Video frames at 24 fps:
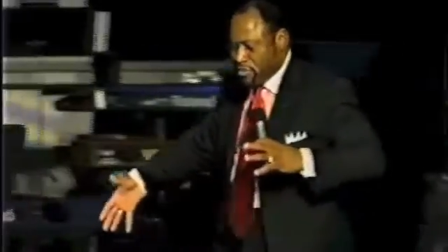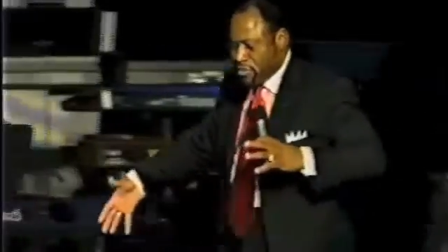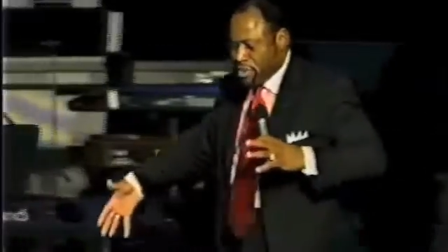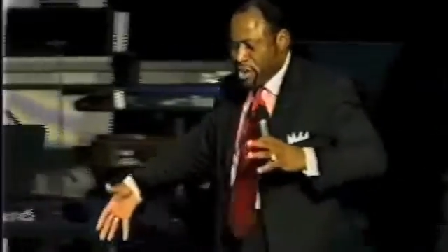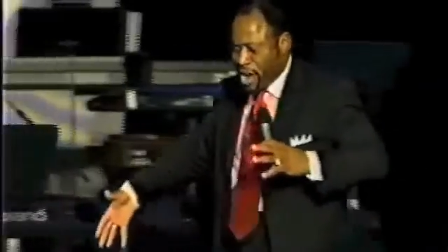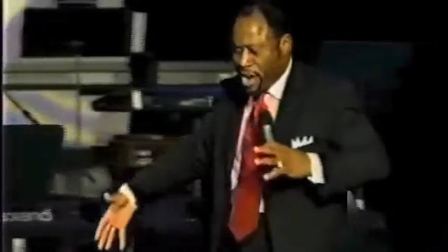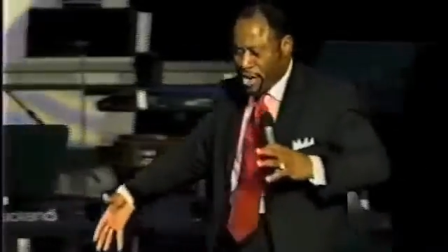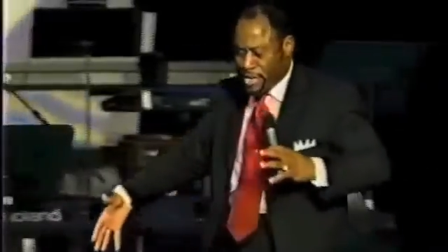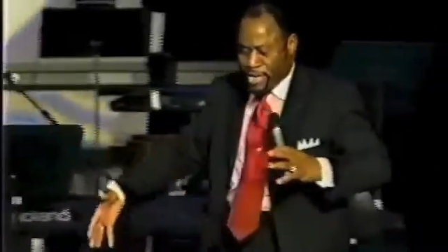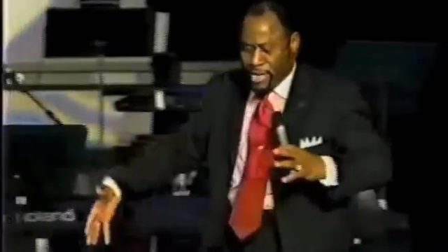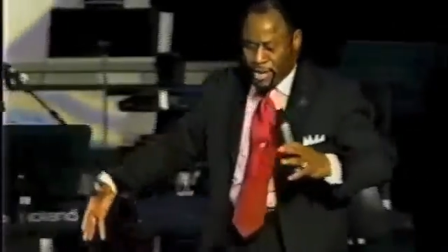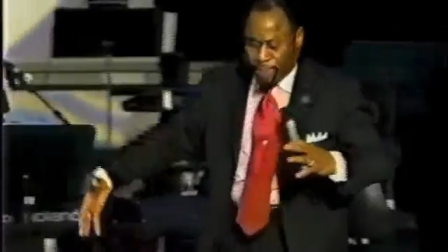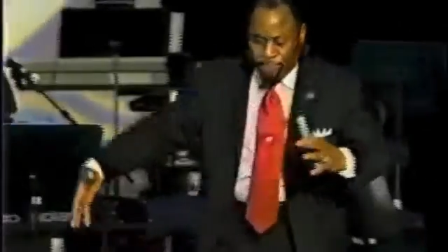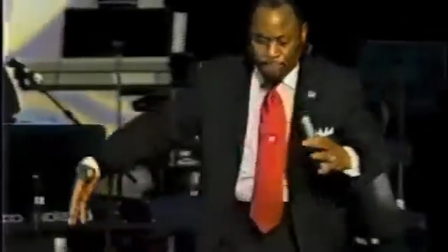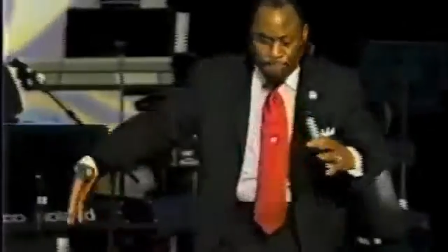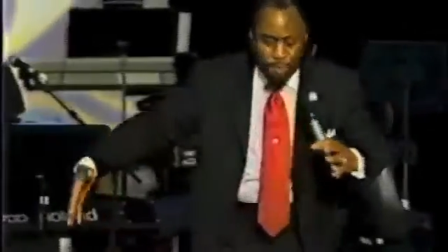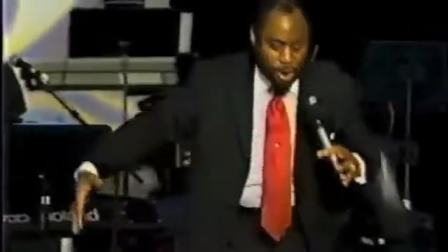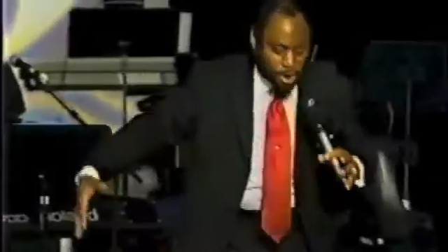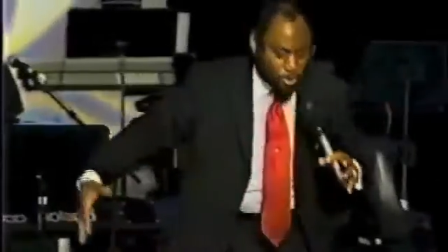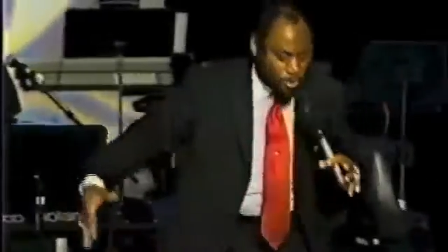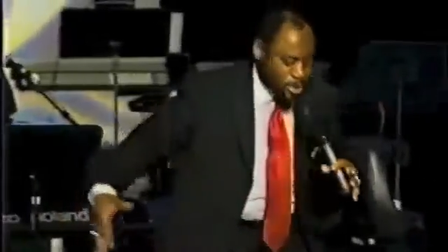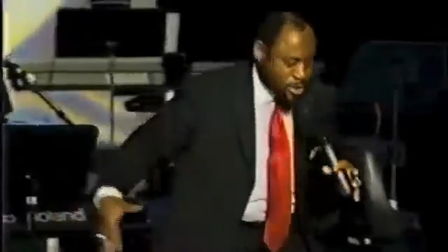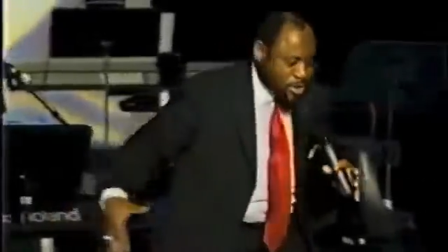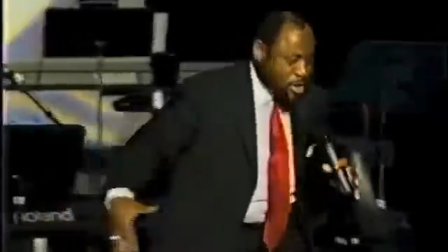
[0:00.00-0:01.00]
of God kept
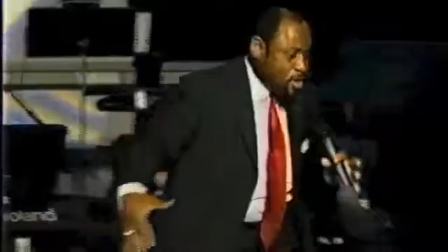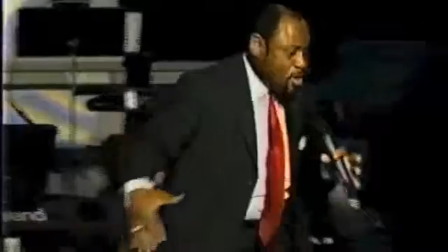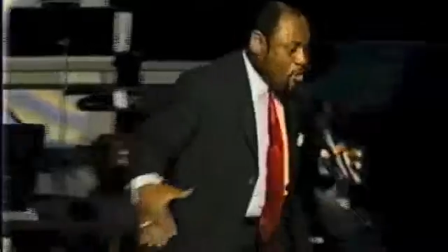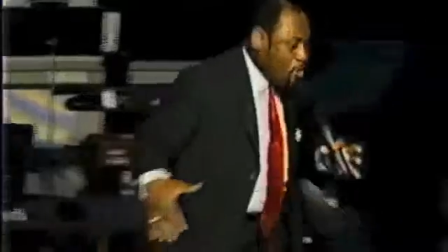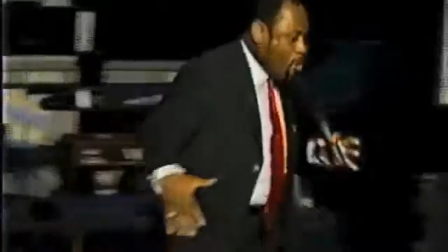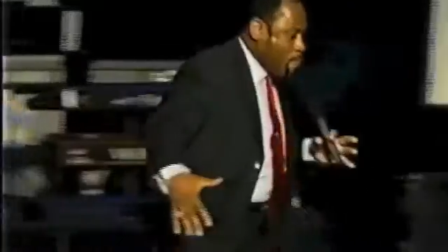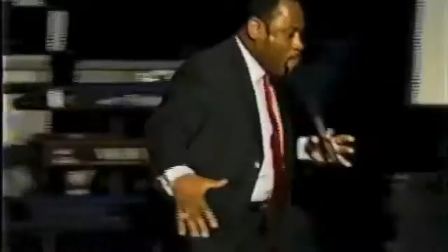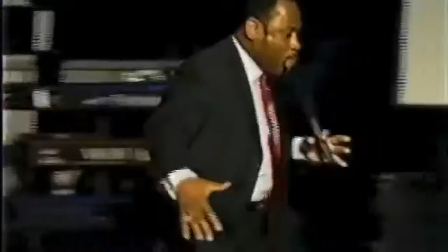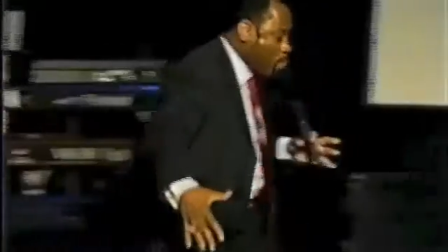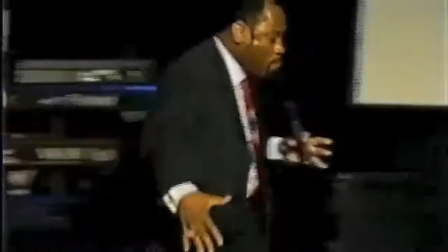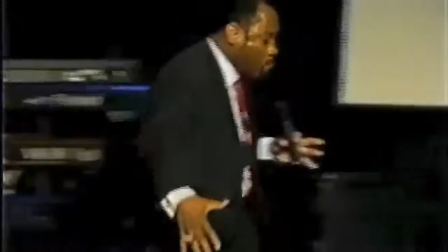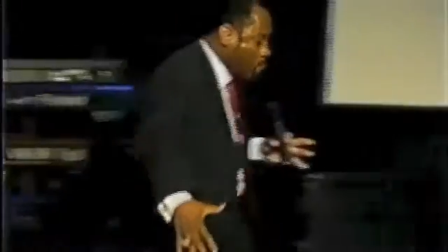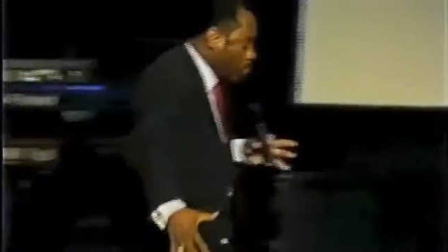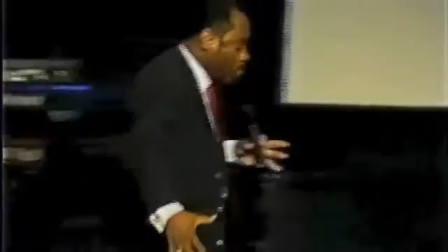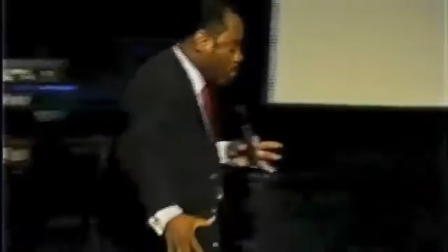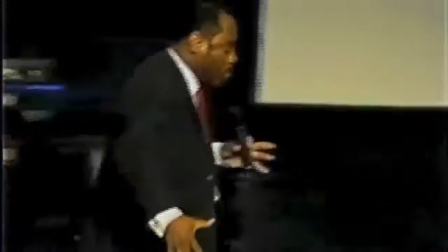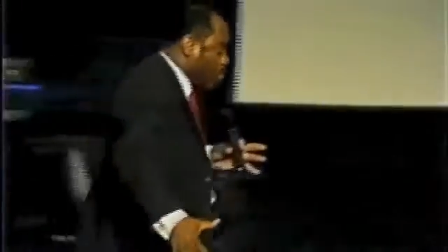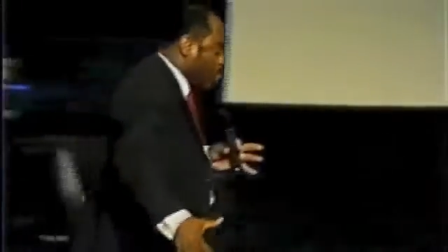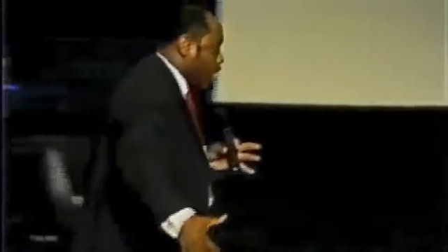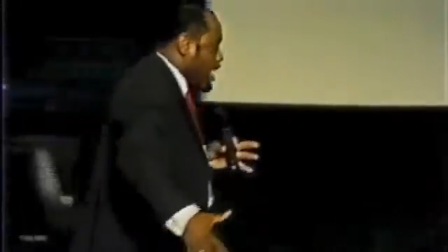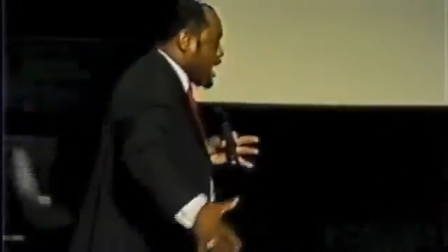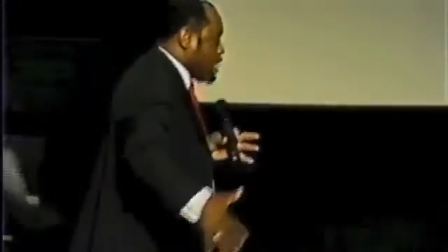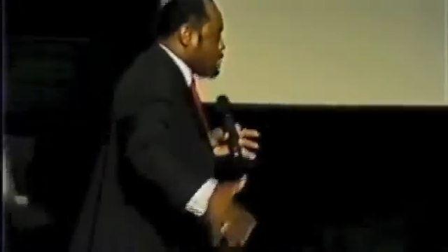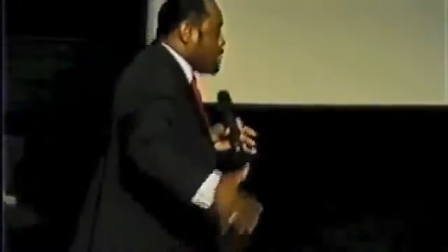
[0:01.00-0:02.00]
following or moving with
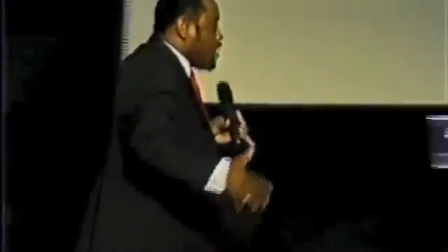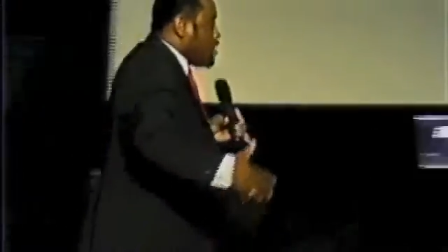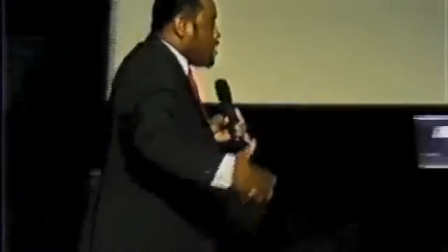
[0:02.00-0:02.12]
the man.